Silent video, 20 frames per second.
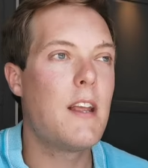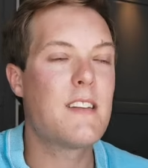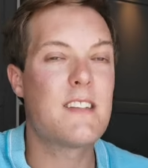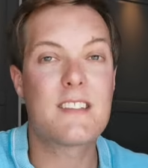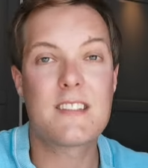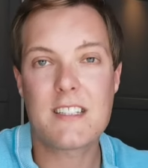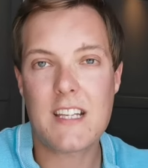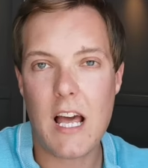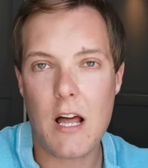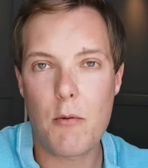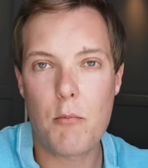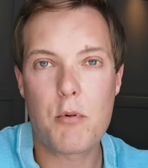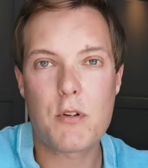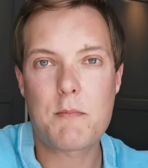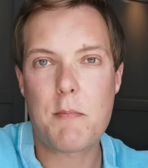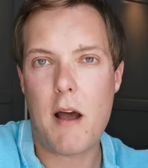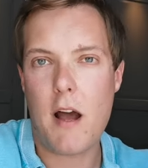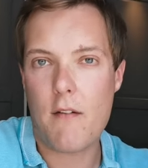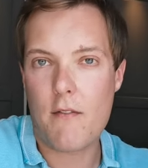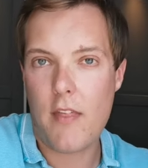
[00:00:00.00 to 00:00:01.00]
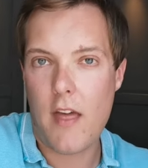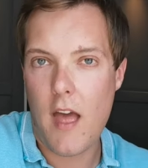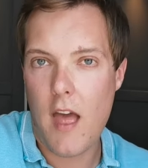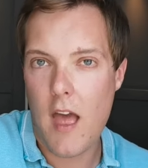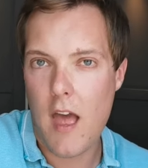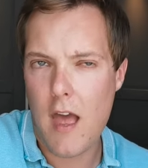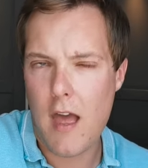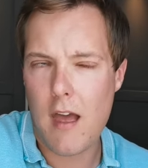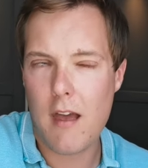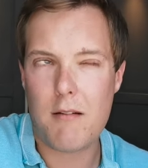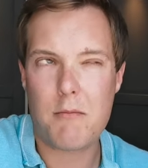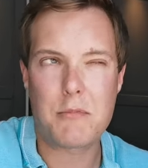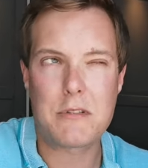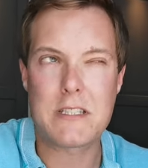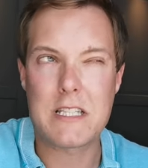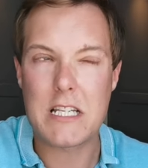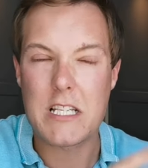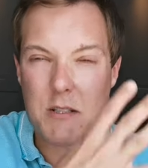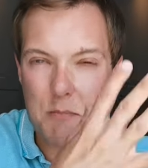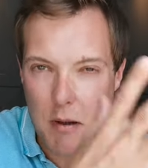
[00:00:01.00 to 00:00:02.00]
The scalp was part of the hair,
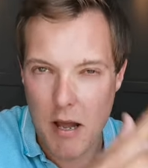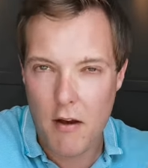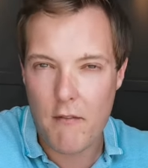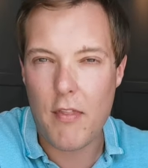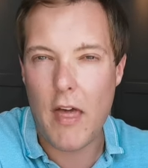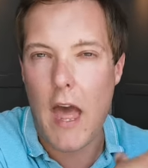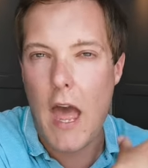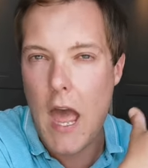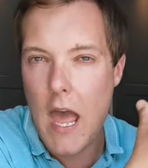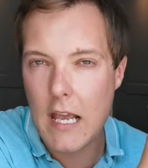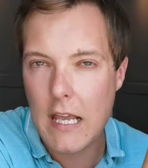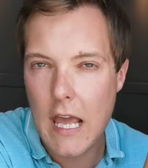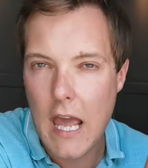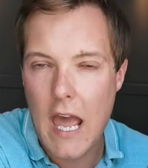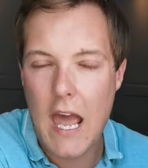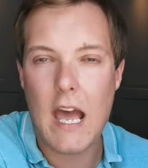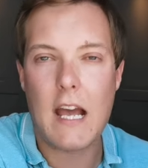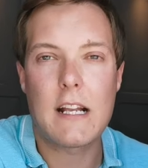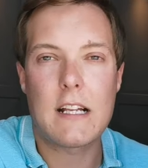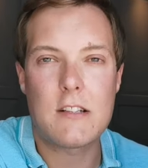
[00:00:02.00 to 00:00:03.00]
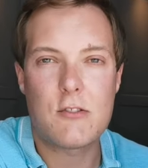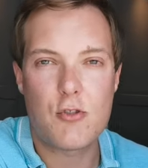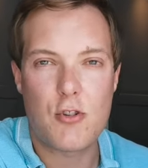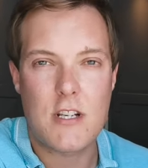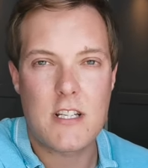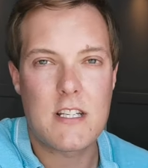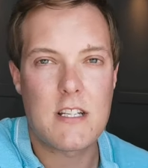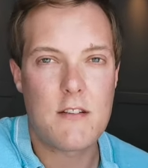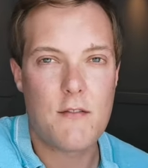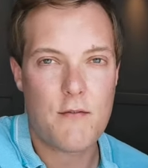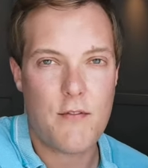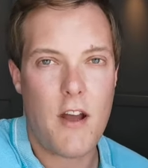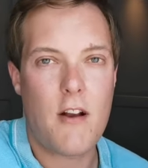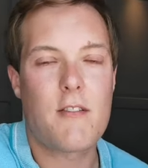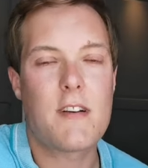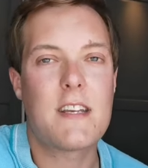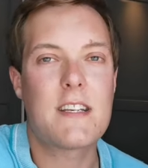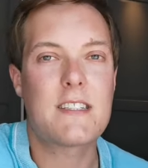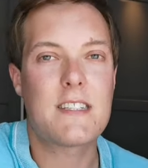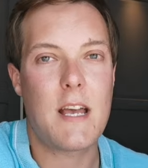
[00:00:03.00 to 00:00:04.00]
was seen as part of the hair care and treated
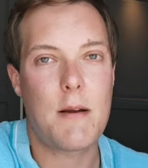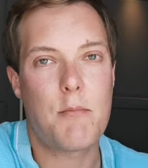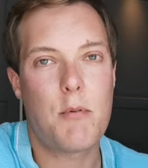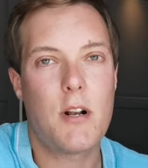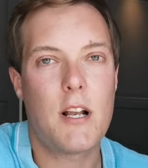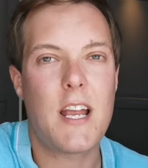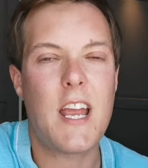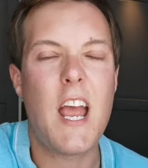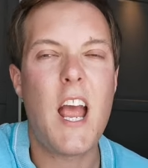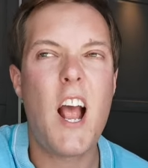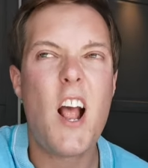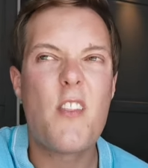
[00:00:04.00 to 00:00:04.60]
very separately.